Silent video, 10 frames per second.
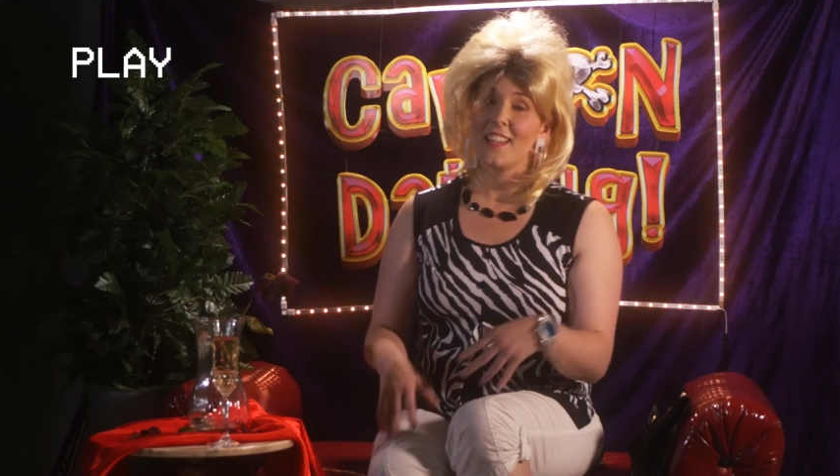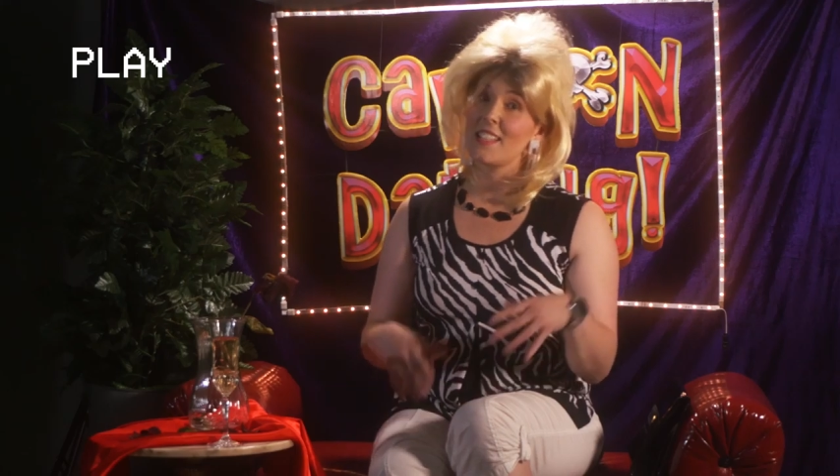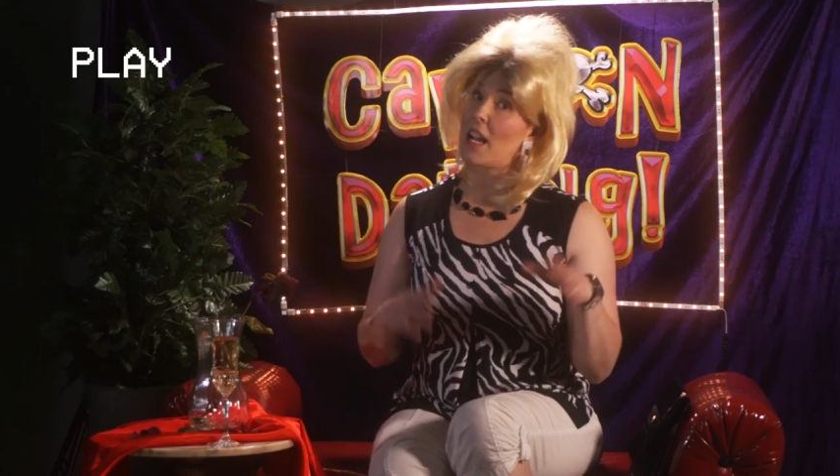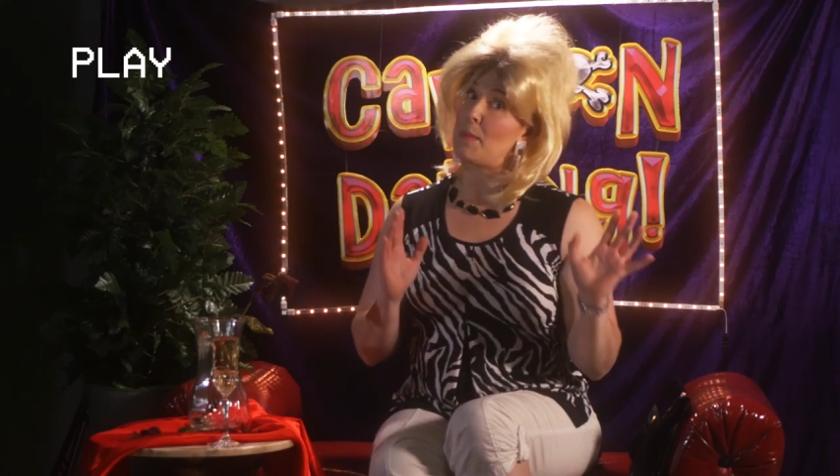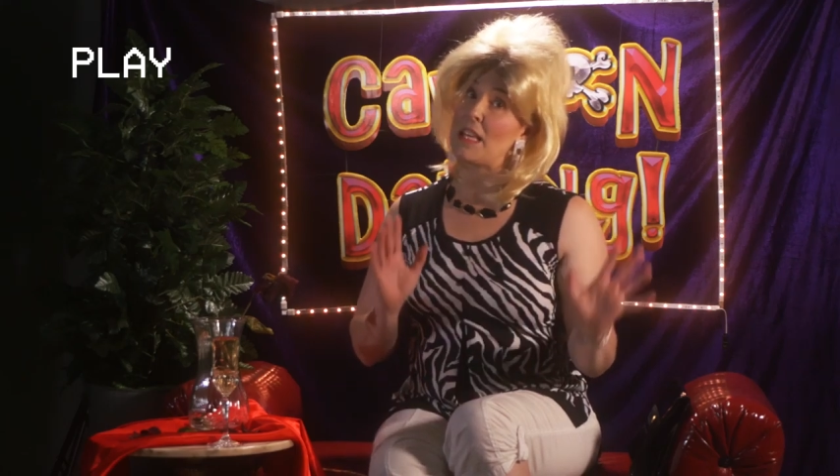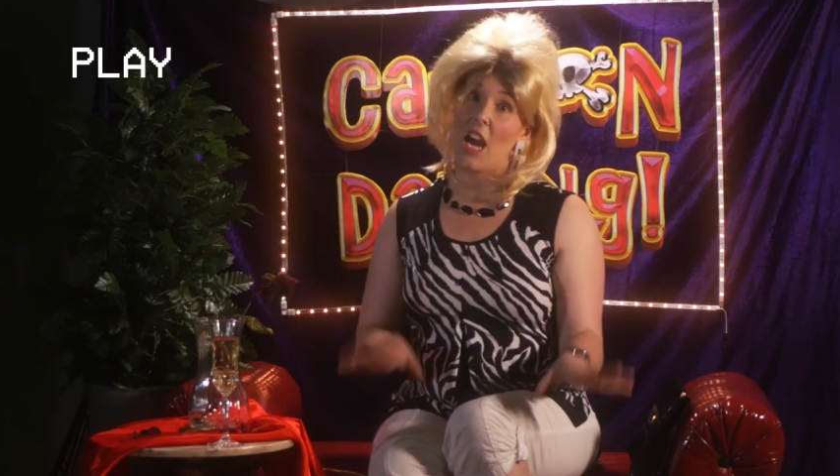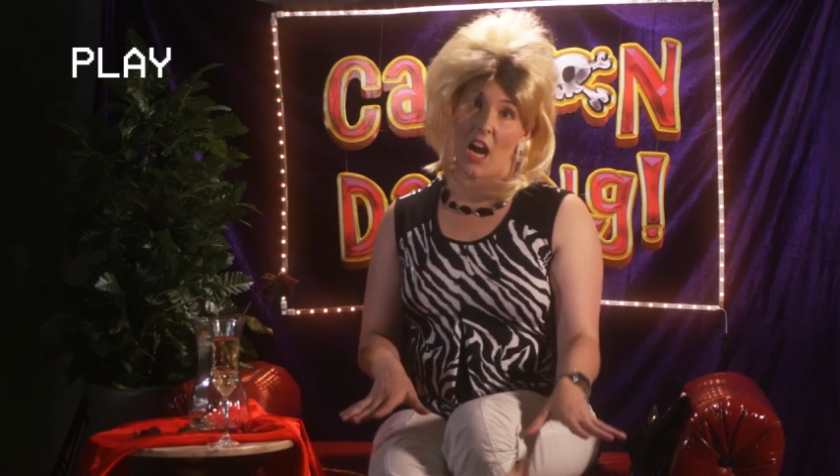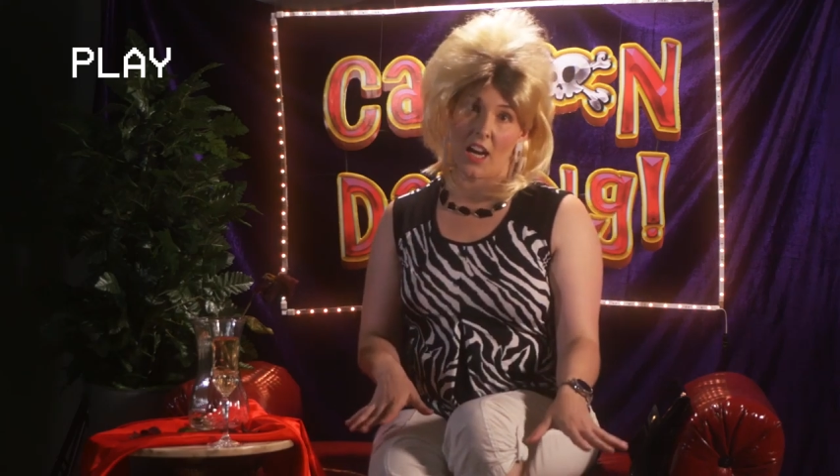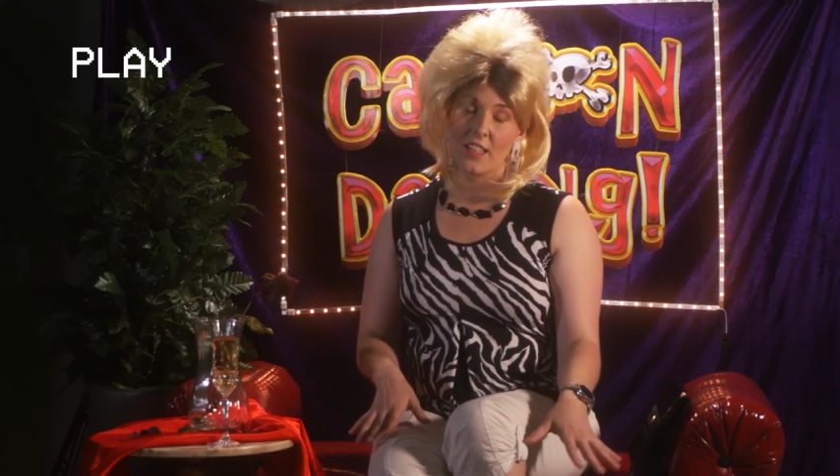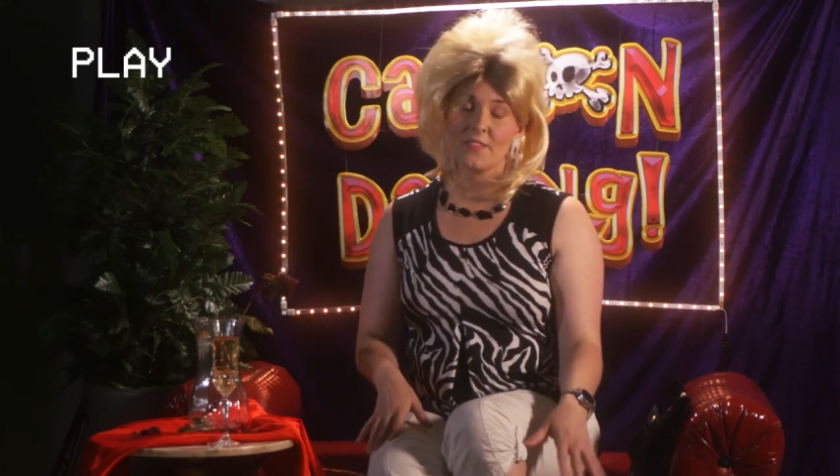he's gotta be
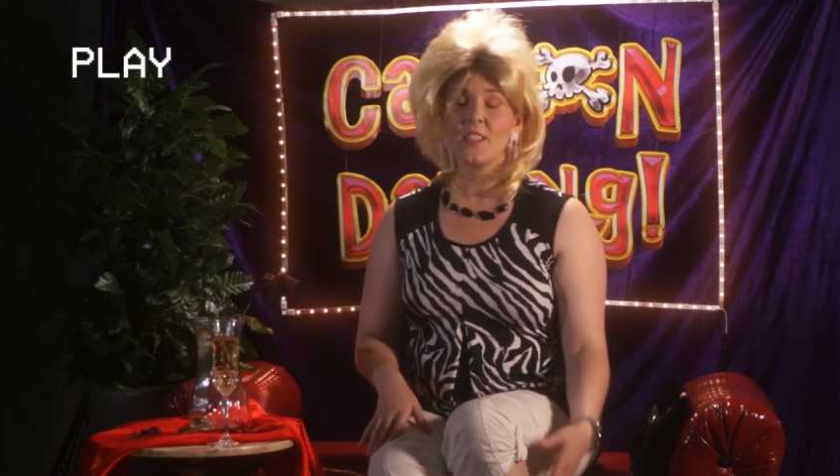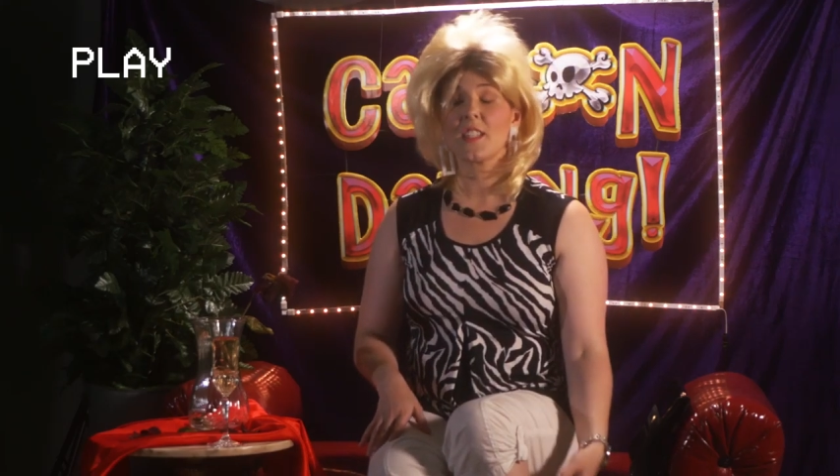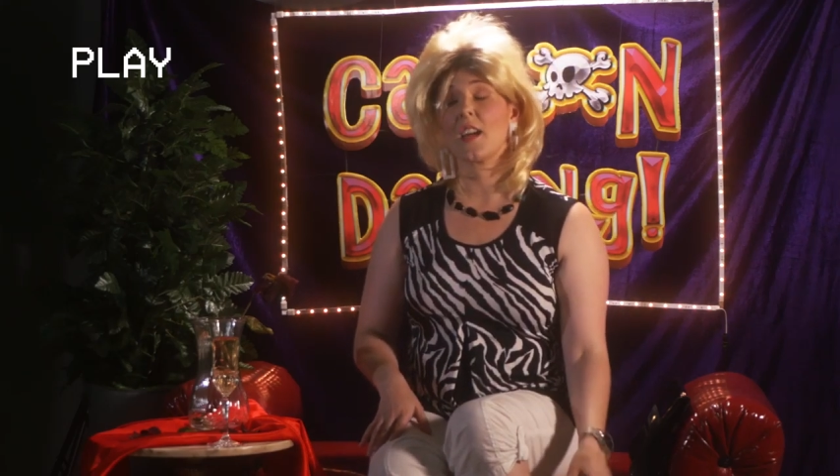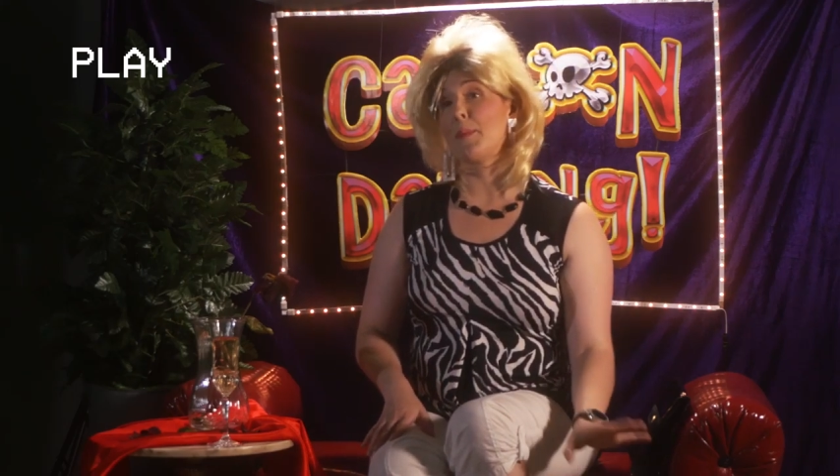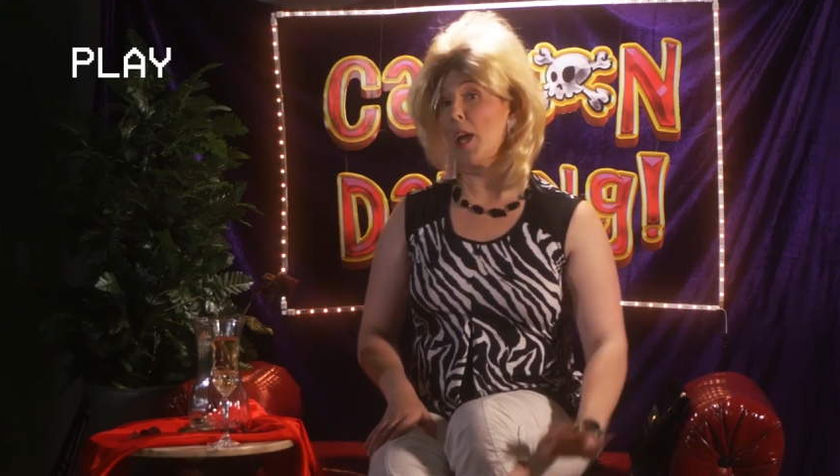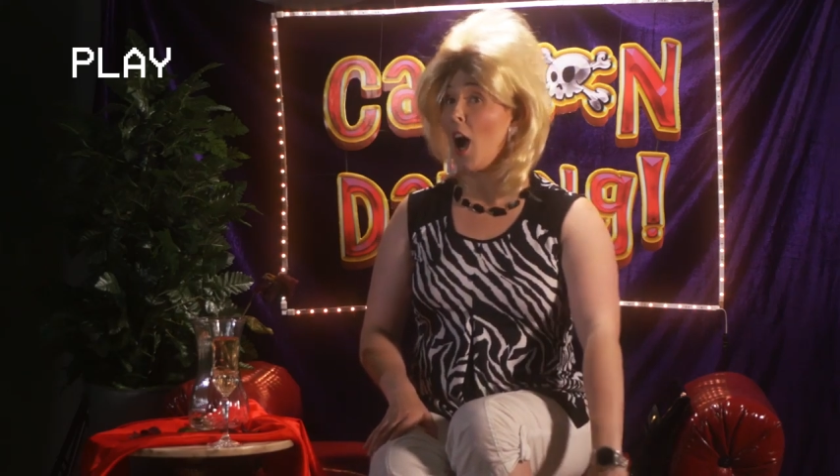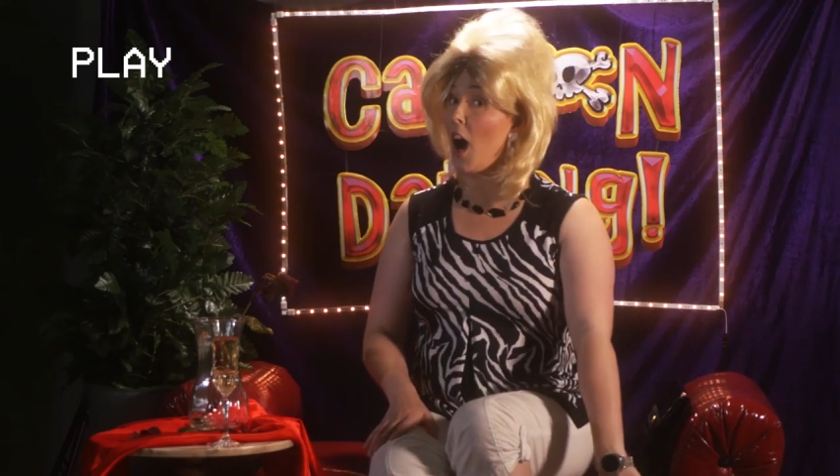young, he's gotta be